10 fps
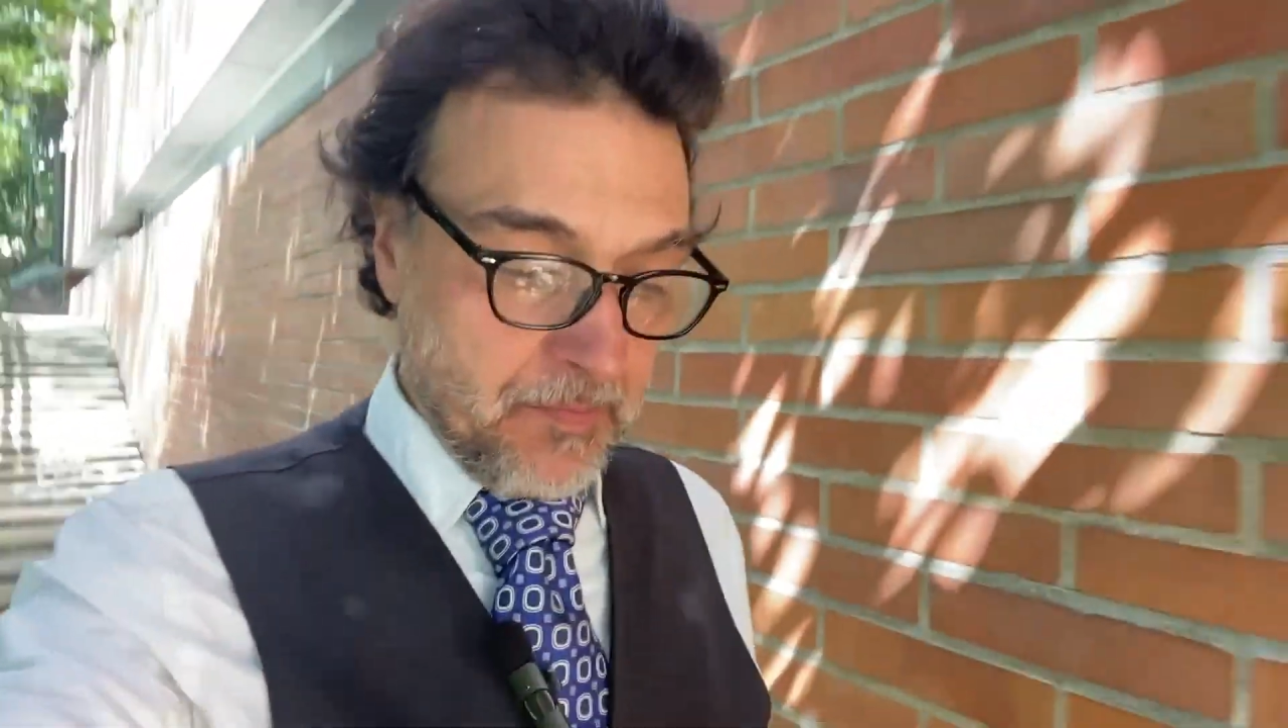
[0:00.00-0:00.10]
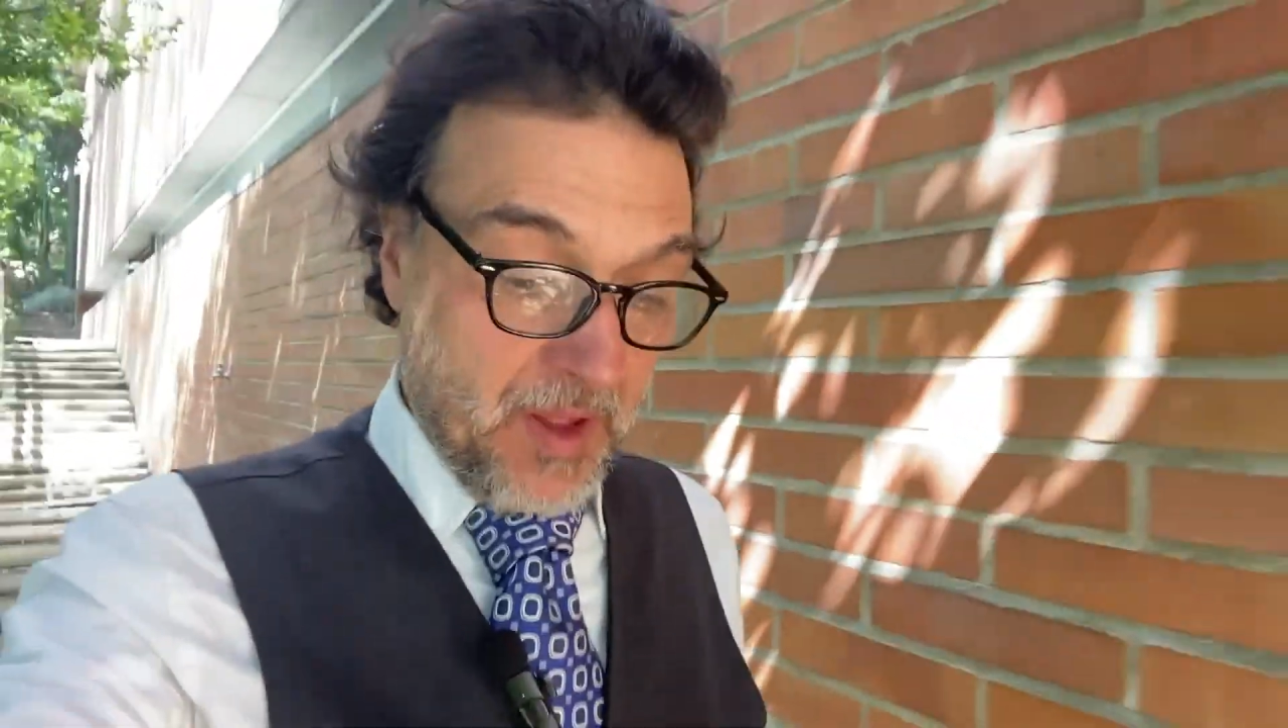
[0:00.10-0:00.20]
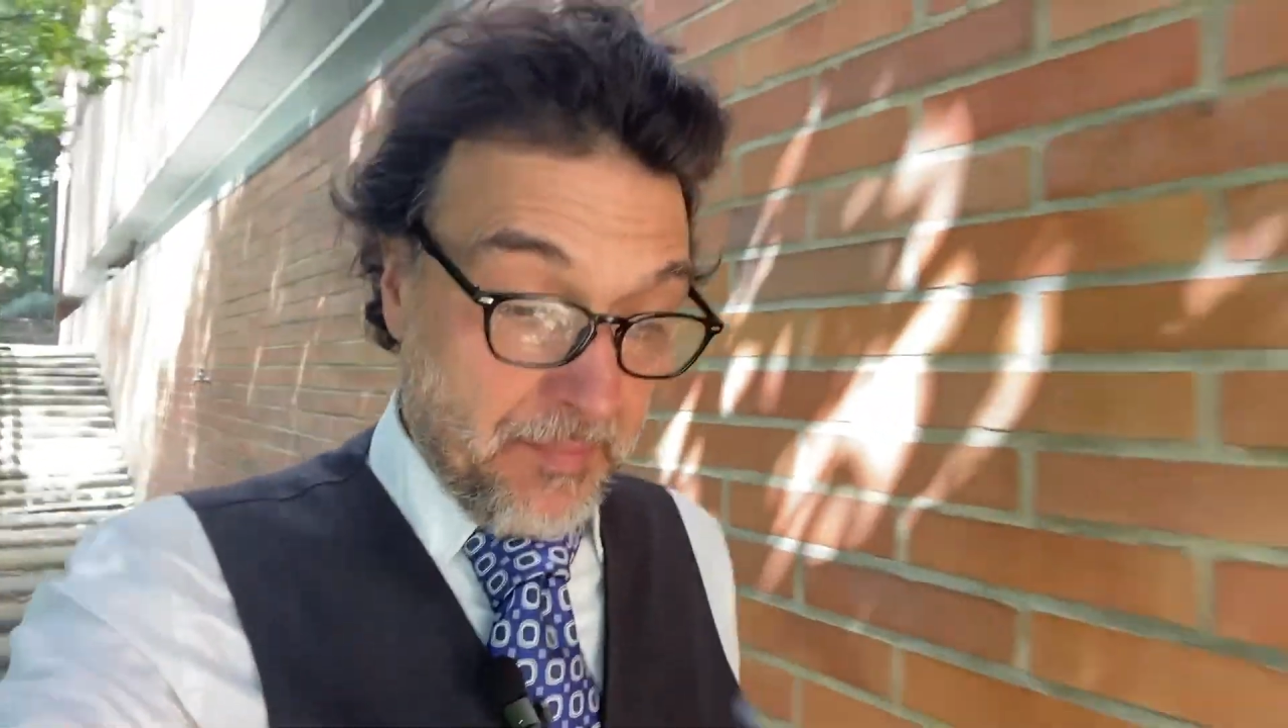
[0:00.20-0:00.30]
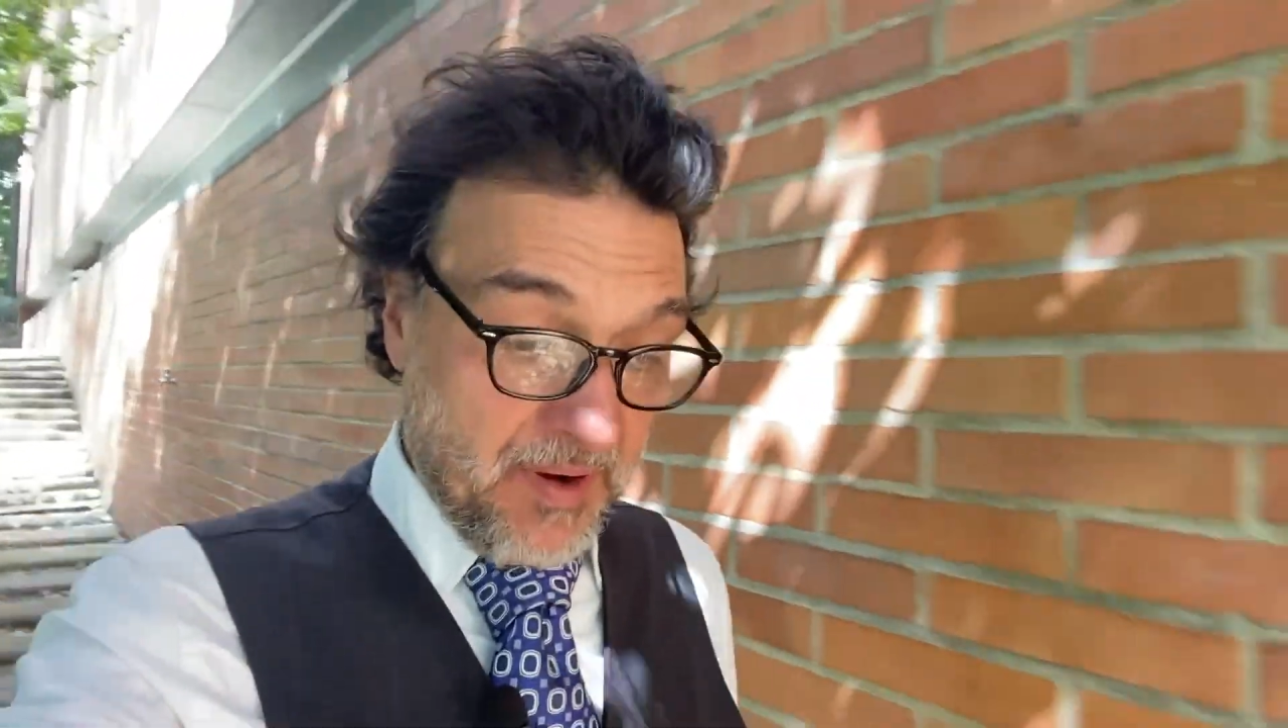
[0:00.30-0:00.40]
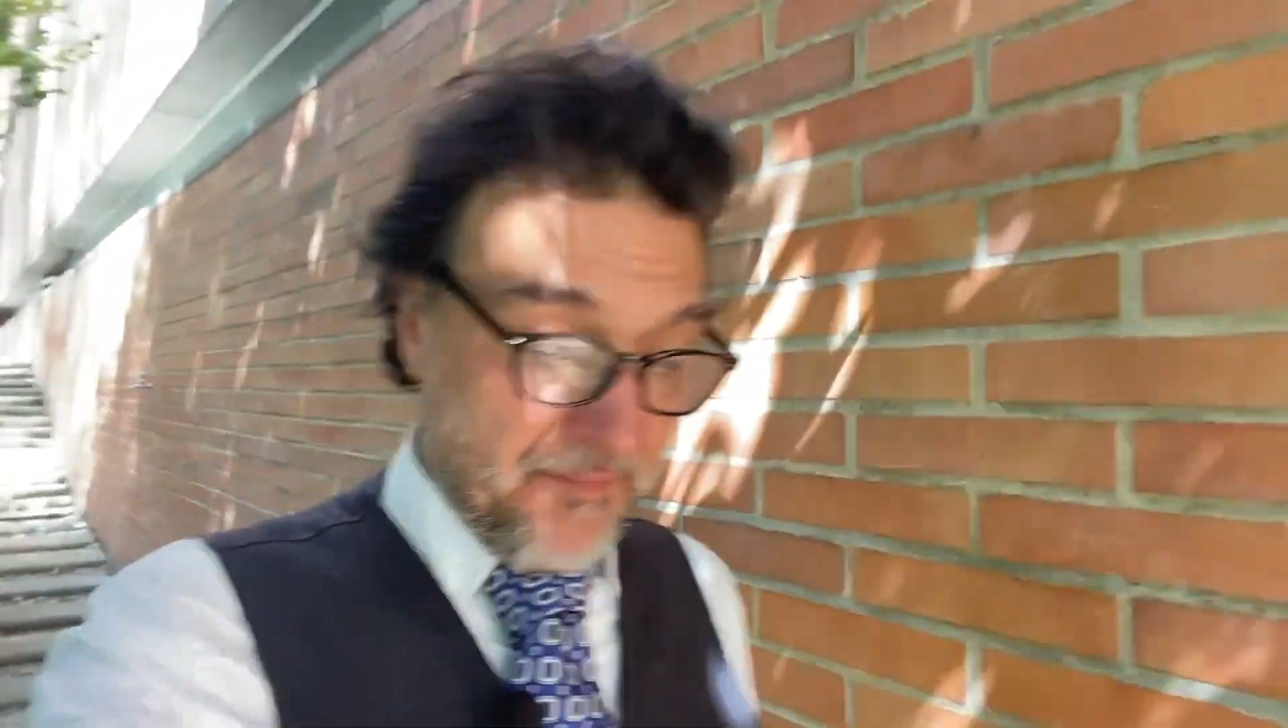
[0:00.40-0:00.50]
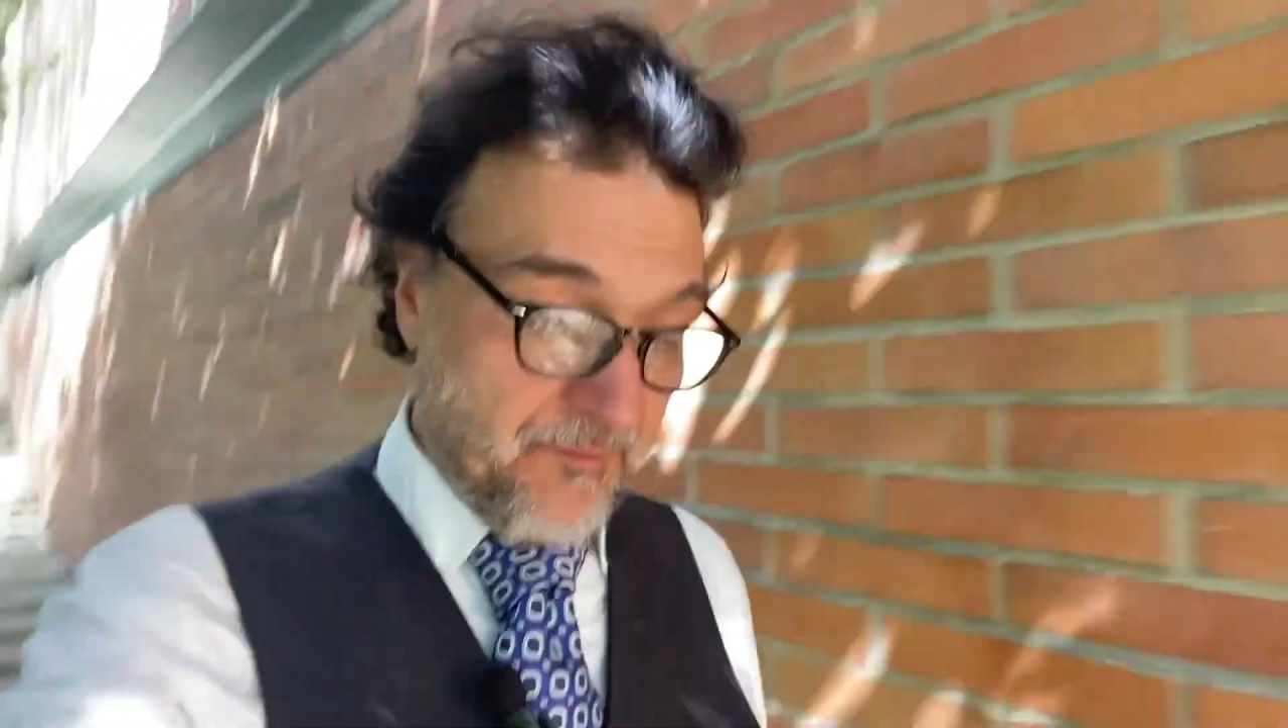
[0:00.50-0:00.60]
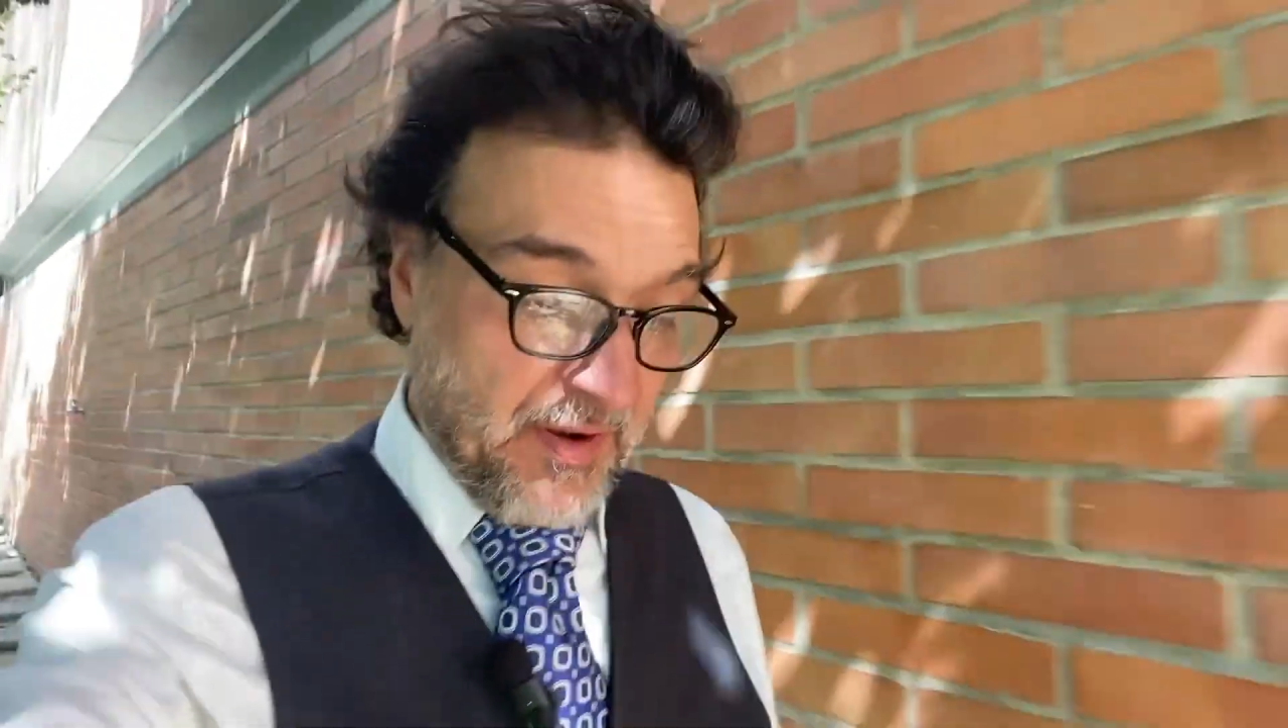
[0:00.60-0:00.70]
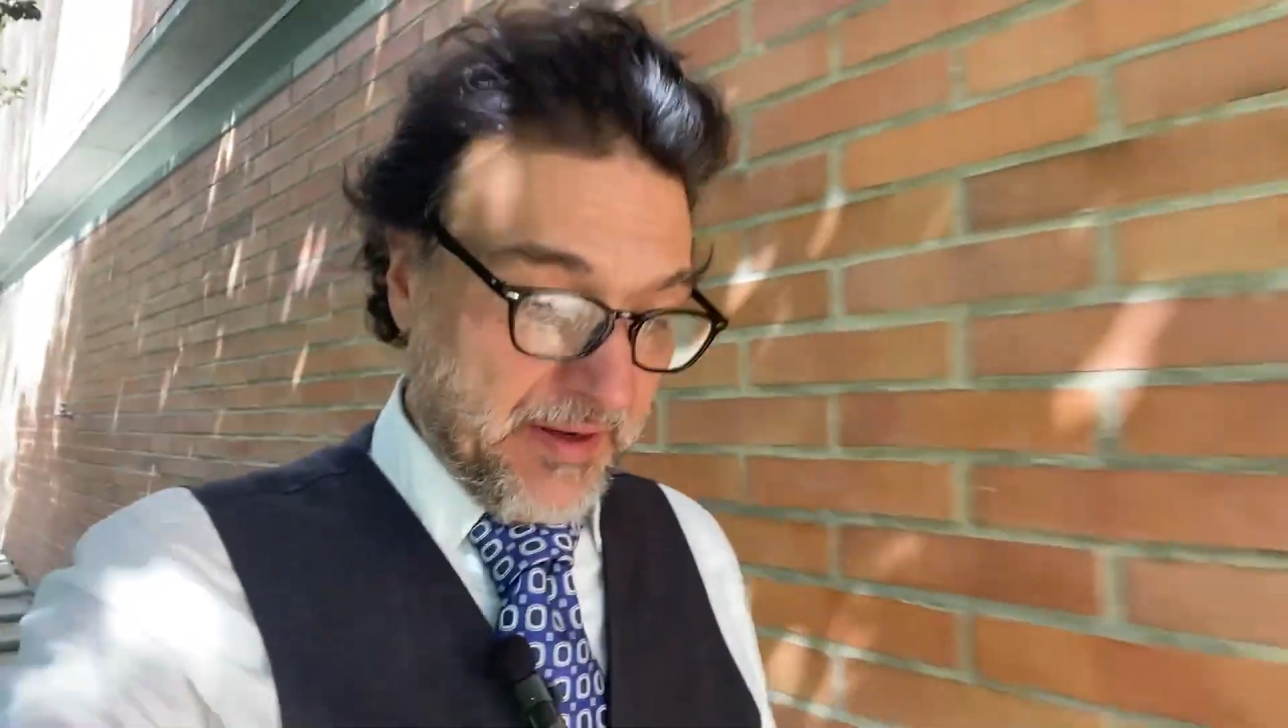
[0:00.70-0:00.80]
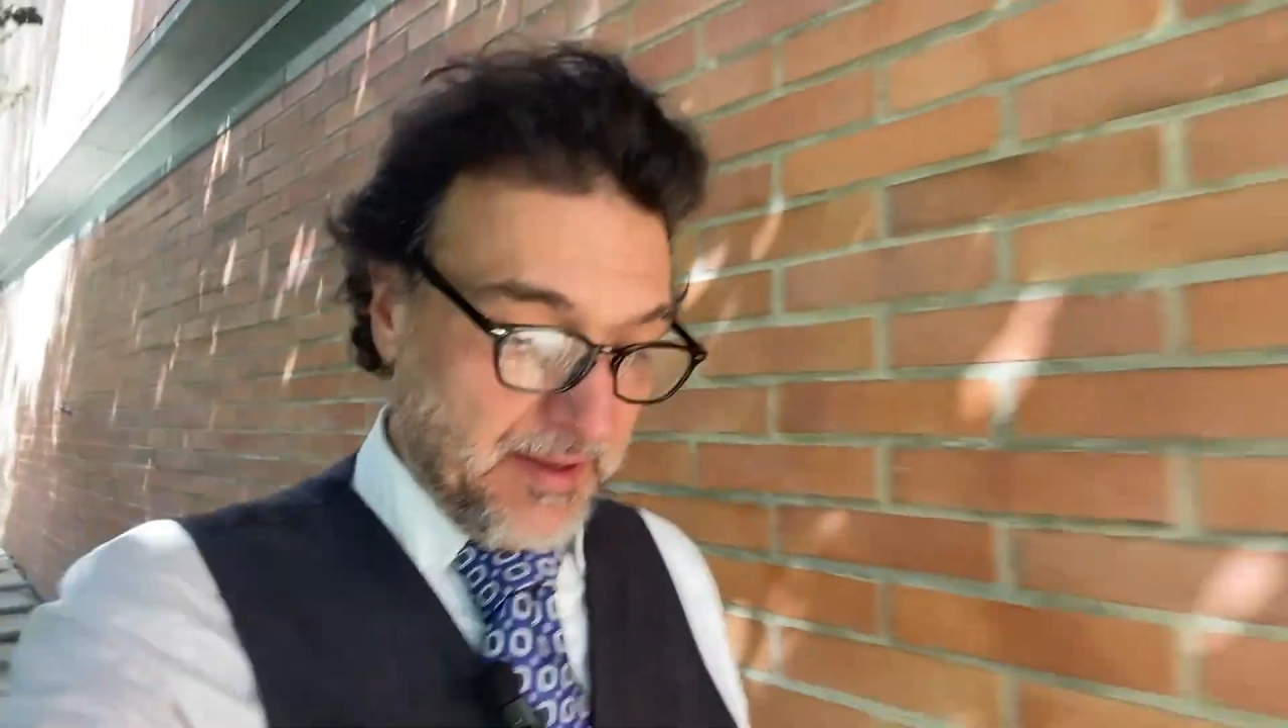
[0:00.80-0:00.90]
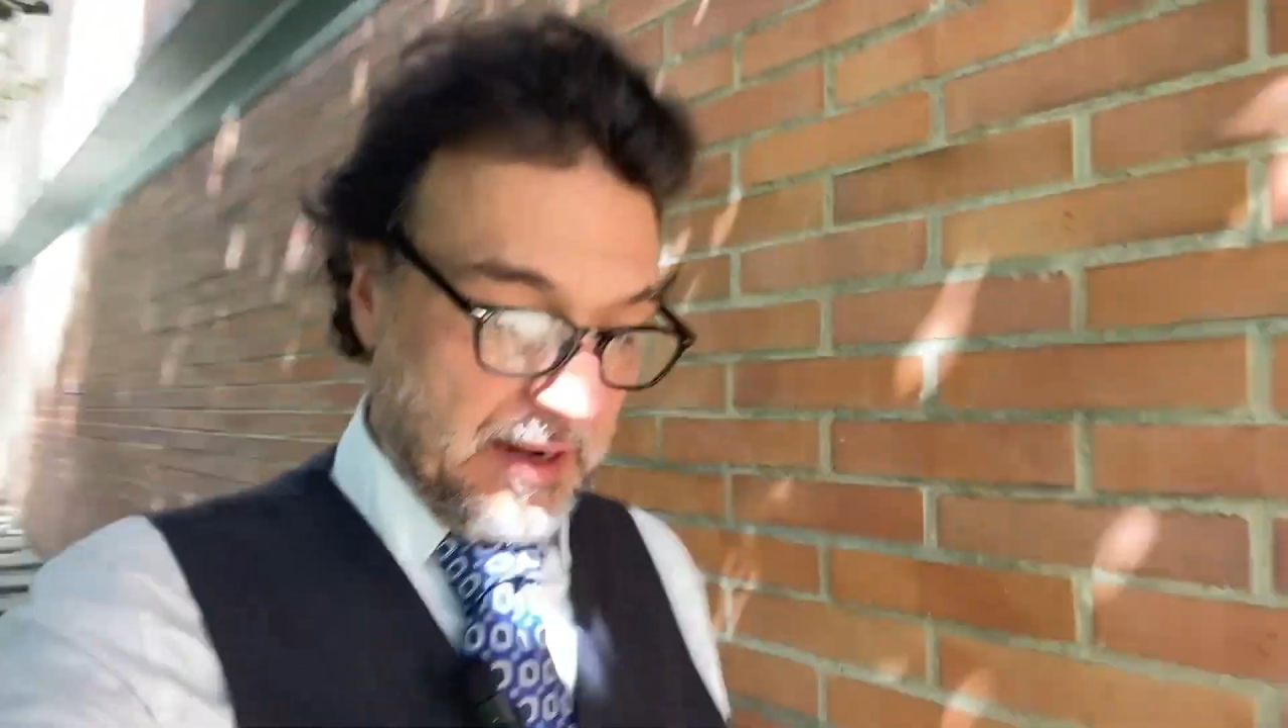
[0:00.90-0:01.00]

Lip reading: I'm gonna find